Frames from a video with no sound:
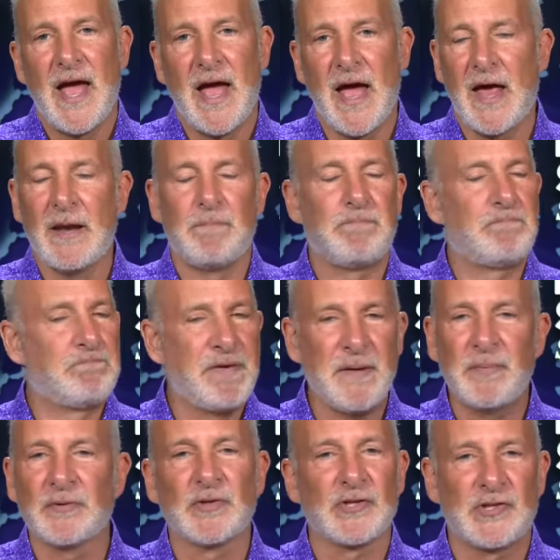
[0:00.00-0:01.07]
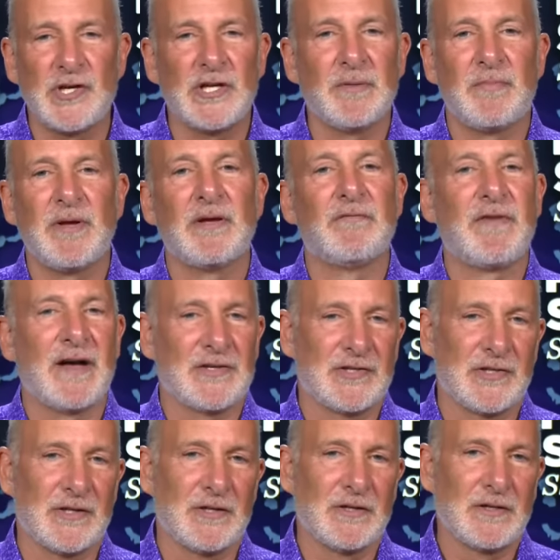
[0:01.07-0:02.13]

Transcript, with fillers: and people just need to be invested.